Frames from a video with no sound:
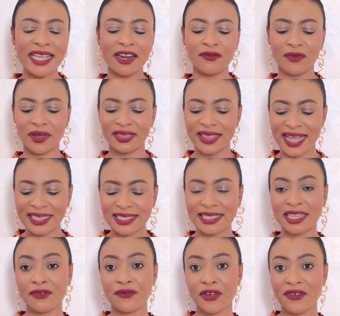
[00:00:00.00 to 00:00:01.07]
and for that,
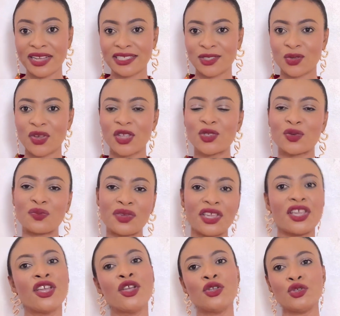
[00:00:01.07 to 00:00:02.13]
the fragrance is going to
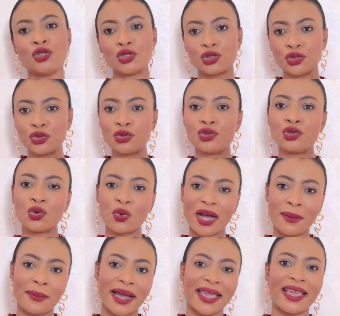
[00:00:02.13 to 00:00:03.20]
be Junoon
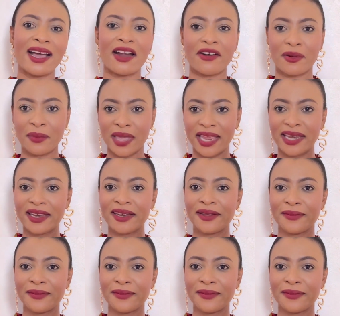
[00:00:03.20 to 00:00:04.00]
Noir by Haramain.